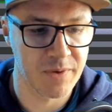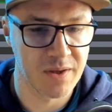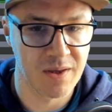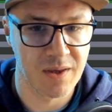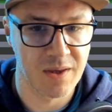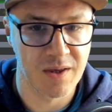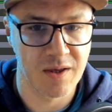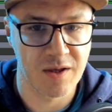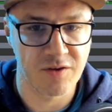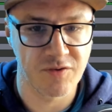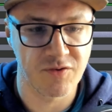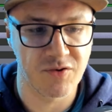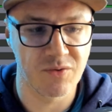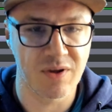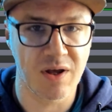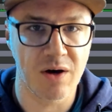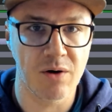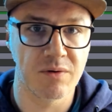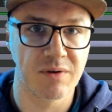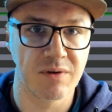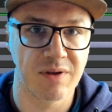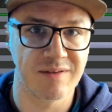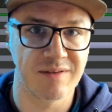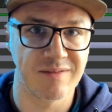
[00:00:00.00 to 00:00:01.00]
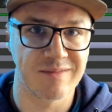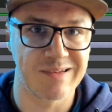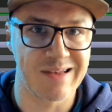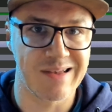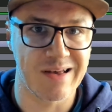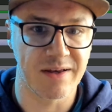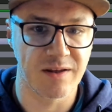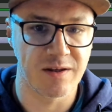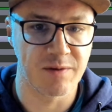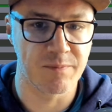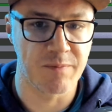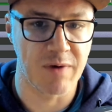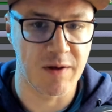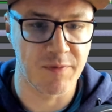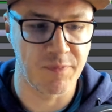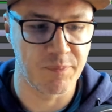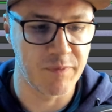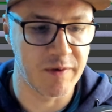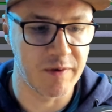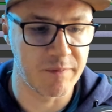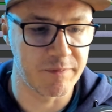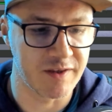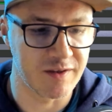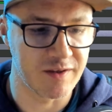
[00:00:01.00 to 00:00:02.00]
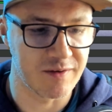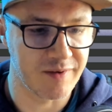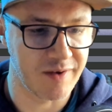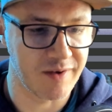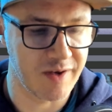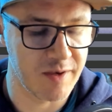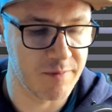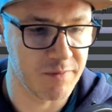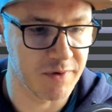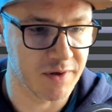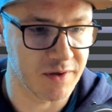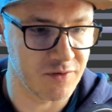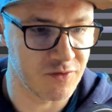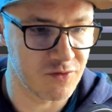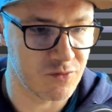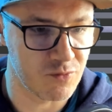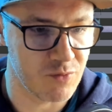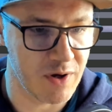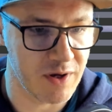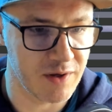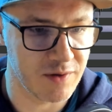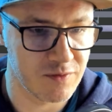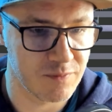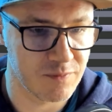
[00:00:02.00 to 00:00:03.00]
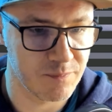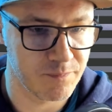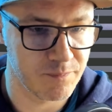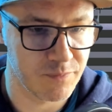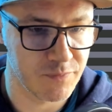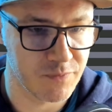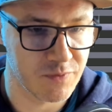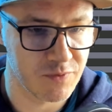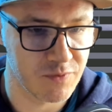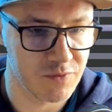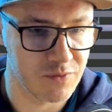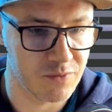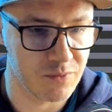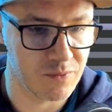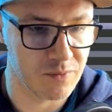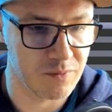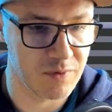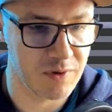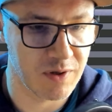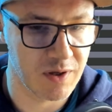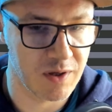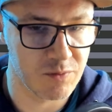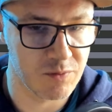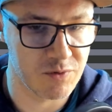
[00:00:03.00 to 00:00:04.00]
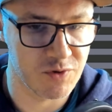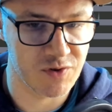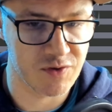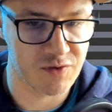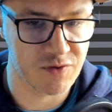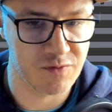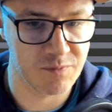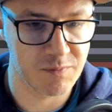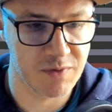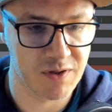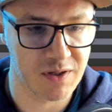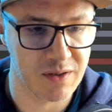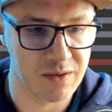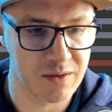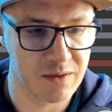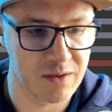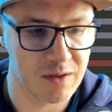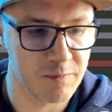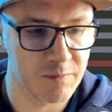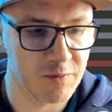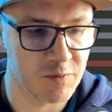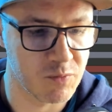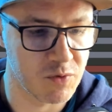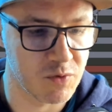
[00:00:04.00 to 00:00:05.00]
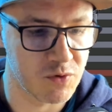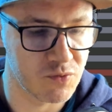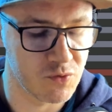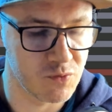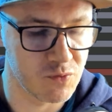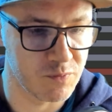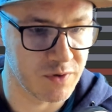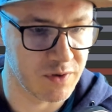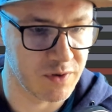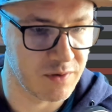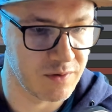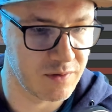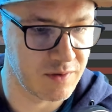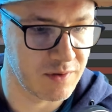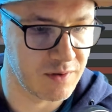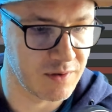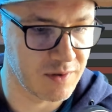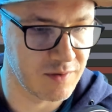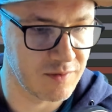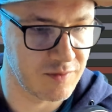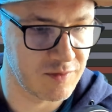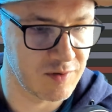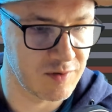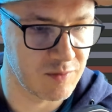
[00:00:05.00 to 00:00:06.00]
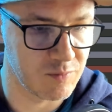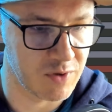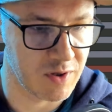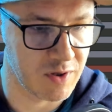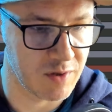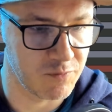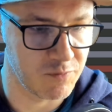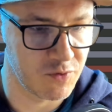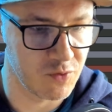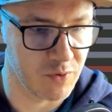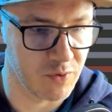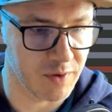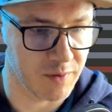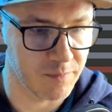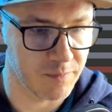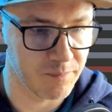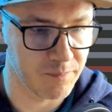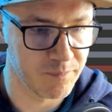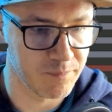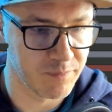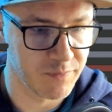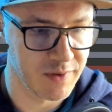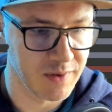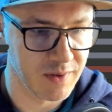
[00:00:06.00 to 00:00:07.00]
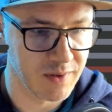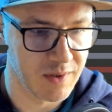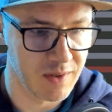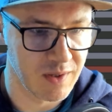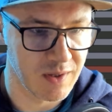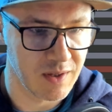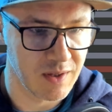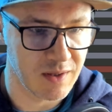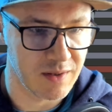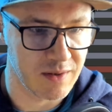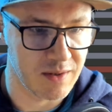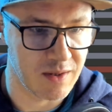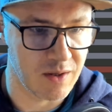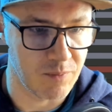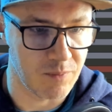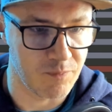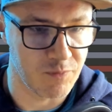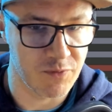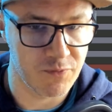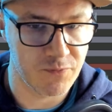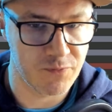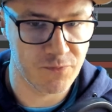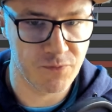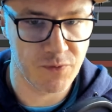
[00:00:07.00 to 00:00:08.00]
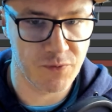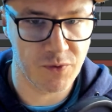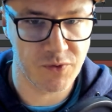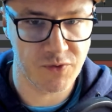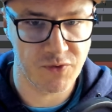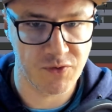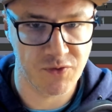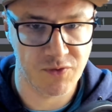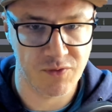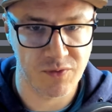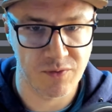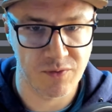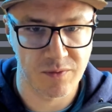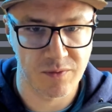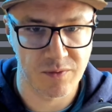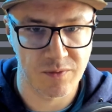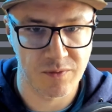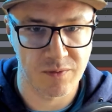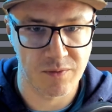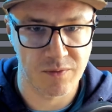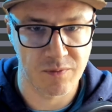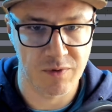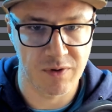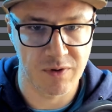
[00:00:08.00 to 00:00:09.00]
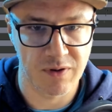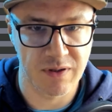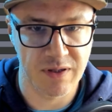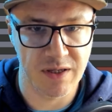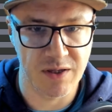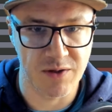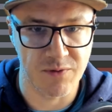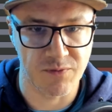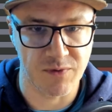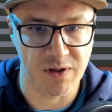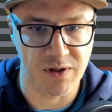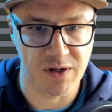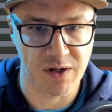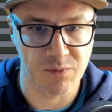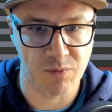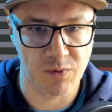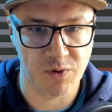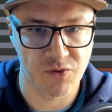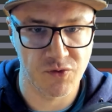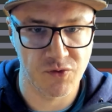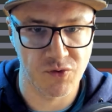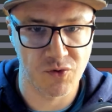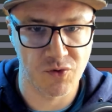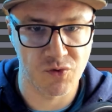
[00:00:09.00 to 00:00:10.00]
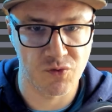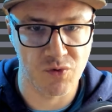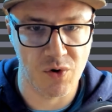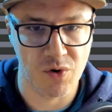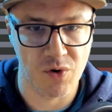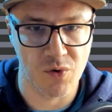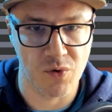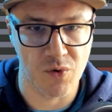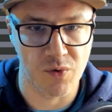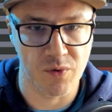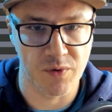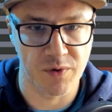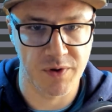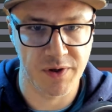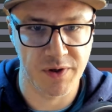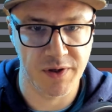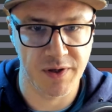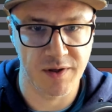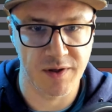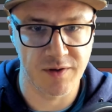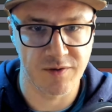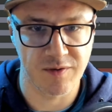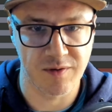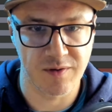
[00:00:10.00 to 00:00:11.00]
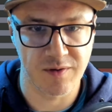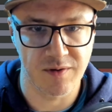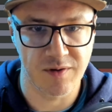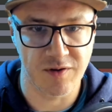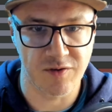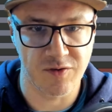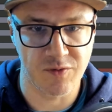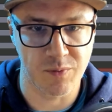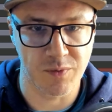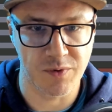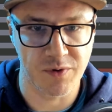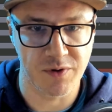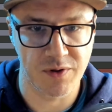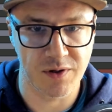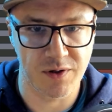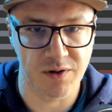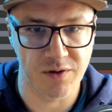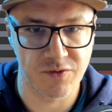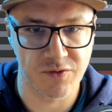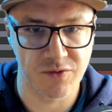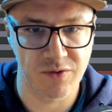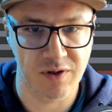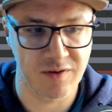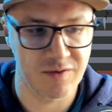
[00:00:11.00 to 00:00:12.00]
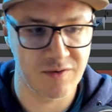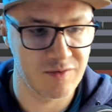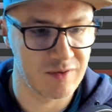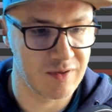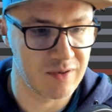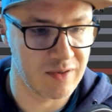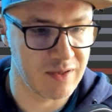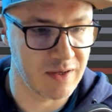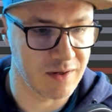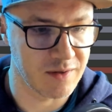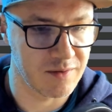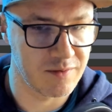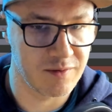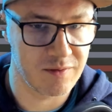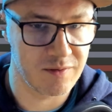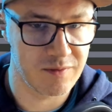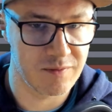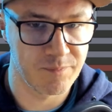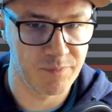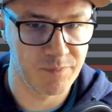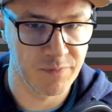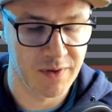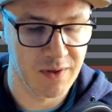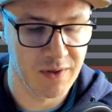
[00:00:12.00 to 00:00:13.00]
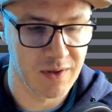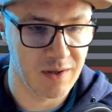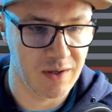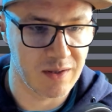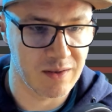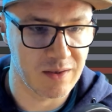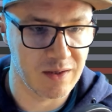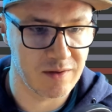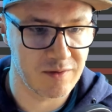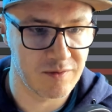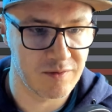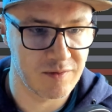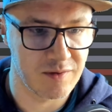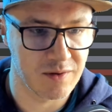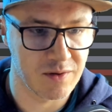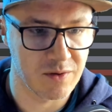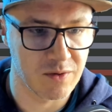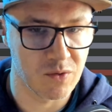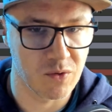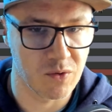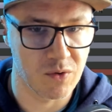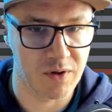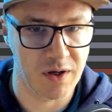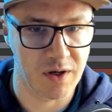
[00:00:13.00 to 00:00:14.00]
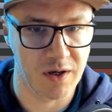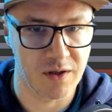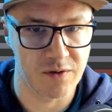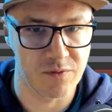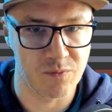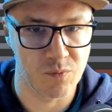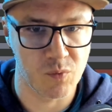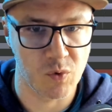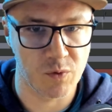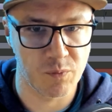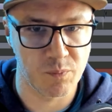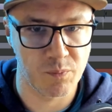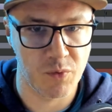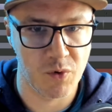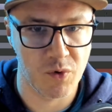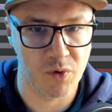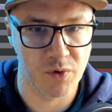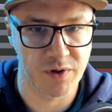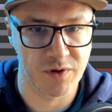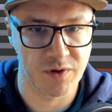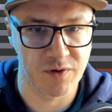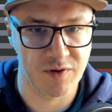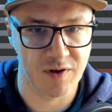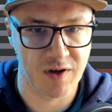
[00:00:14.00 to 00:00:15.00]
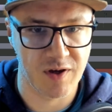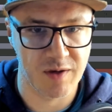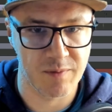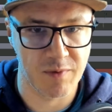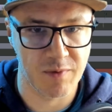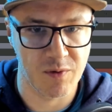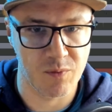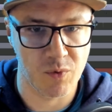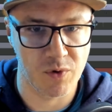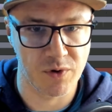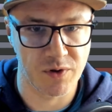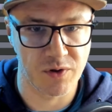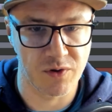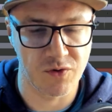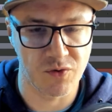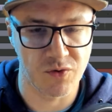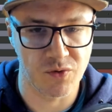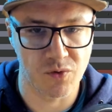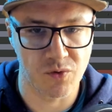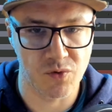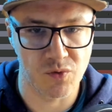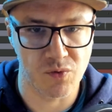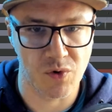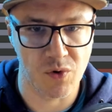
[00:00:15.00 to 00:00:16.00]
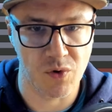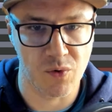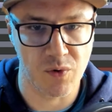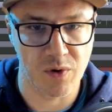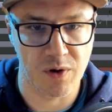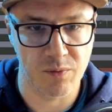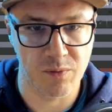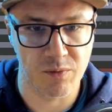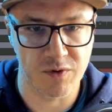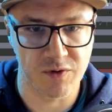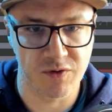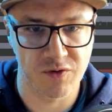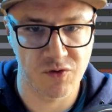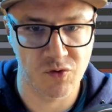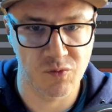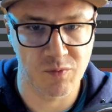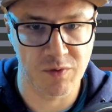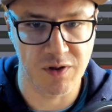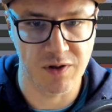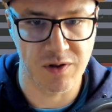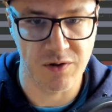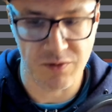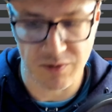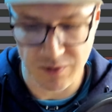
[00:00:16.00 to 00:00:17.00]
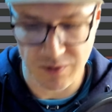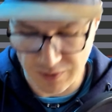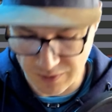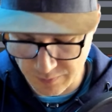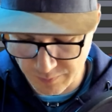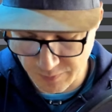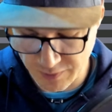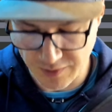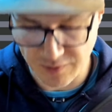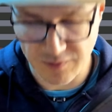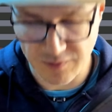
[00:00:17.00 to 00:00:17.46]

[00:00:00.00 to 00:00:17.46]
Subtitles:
So now let's line them up that the timing is right. So I will just make a little bit more room here that I can see what I'm doing. Now, the first leaf that I want to grow is this one here. So let's select it. And let's take a look at what point in time I want it to grow. I will zoom in here a little bit.